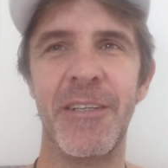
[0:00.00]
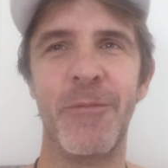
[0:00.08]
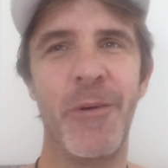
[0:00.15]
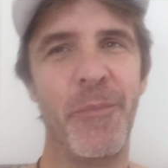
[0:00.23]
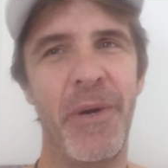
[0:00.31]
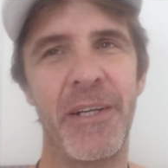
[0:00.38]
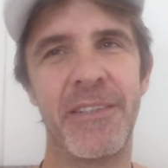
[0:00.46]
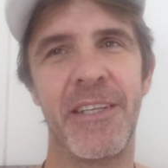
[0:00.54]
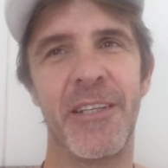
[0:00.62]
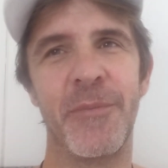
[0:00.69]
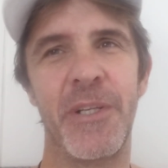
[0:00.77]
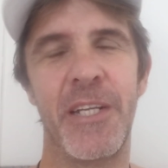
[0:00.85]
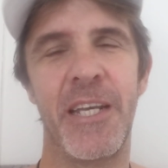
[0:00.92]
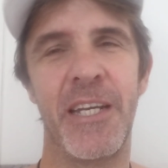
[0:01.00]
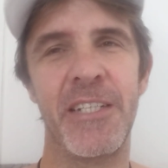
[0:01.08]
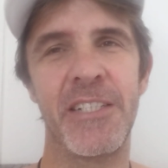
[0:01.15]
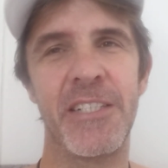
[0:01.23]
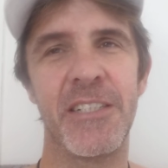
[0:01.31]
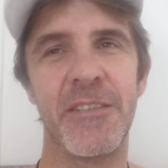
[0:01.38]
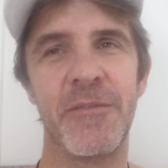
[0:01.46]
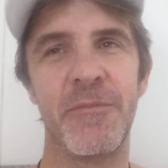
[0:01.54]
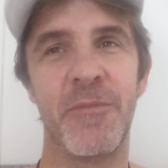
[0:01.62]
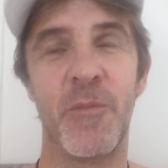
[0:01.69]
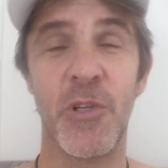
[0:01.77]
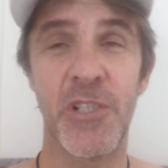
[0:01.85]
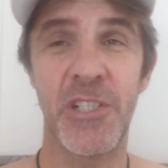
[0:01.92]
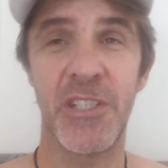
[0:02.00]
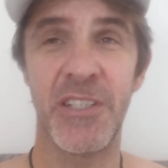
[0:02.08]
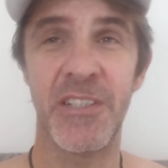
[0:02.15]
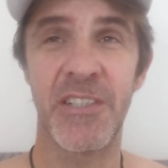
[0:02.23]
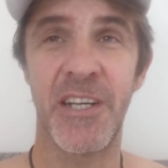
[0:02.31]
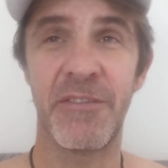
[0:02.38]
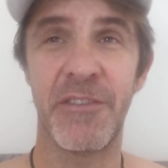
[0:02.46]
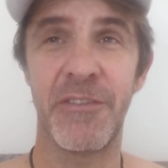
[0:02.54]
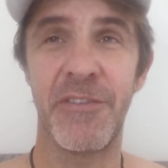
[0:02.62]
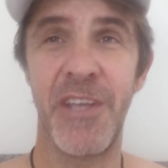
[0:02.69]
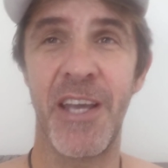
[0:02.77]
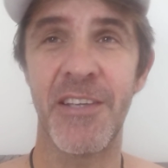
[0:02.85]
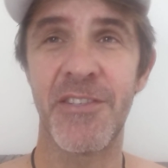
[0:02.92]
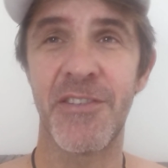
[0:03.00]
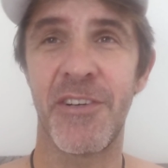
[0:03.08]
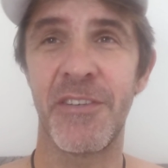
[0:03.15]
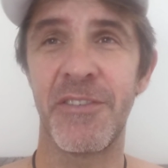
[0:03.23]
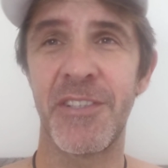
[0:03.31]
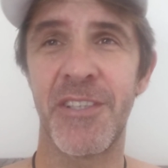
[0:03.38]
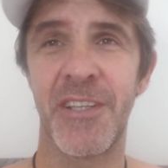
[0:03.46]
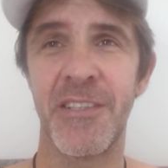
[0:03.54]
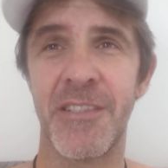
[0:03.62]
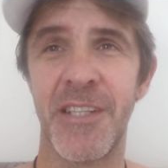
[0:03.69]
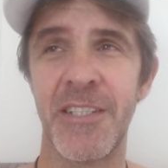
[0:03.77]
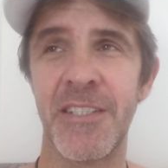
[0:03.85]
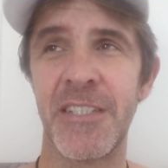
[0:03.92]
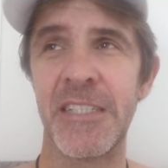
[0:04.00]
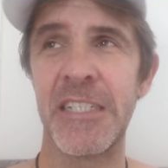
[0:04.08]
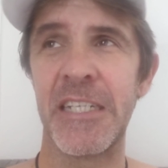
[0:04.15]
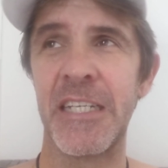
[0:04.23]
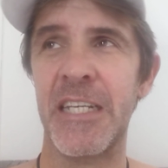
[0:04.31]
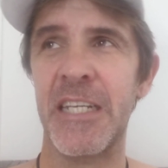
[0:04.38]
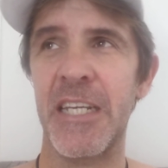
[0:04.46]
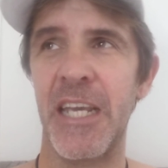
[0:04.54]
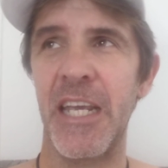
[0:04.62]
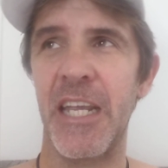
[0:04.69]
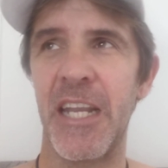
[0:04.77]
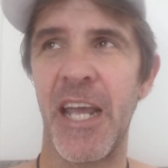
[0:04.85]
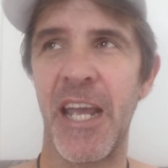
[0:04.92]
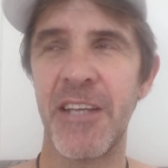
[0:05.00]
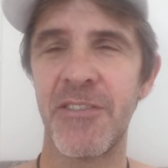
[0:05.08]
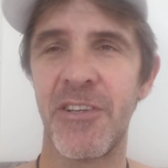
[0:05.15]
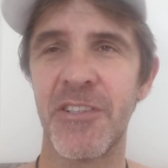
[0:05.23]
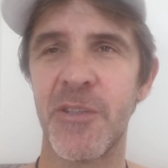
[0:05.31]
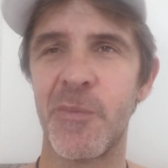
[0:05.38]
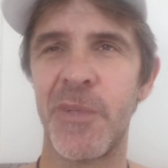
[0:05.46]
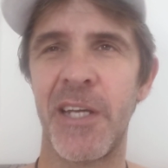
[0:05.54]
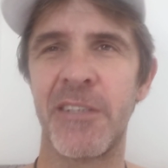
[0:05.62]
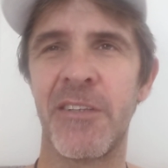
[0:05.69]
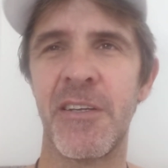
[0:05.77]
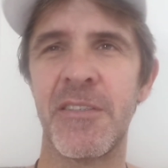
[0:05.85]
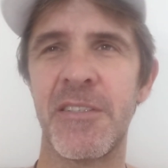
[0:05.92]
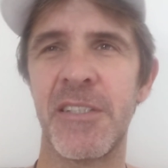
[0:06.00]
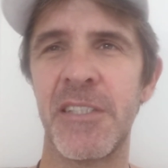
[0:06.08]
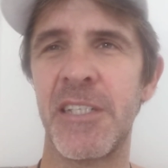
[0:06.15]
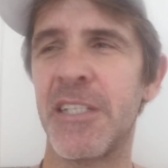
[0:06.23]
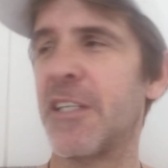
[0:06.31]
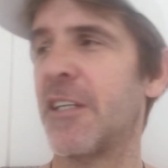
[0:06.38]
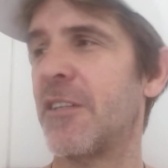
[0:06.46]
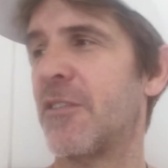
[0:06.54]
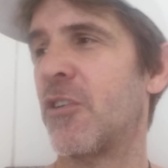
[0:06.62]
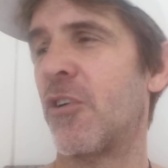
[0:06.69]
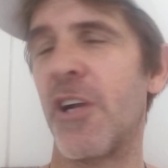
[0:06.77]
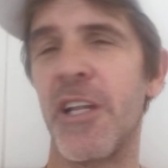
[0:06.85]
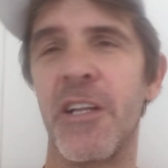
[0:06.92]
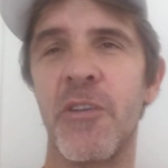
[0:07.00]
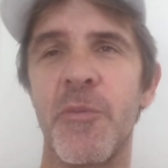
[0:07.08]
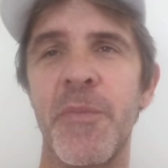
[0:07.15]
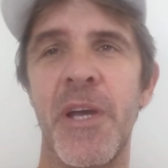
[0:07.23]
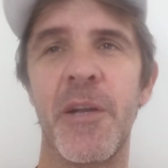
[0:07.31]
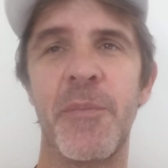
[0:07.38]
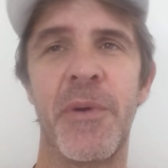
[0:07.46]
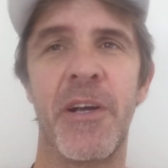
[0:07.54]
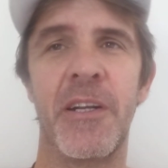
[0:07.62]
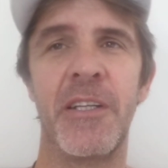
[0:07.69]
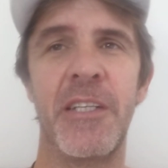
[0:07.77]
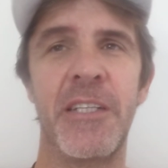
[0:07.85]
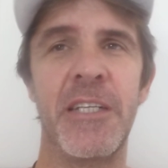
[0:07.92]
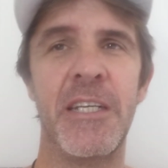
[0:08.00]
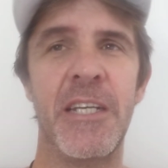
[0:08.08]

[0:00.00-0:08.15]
Went back to the other medication, washing the stuff off the outside of it, so there's less in there. It has got some lactose in there, tiny little amount apparently.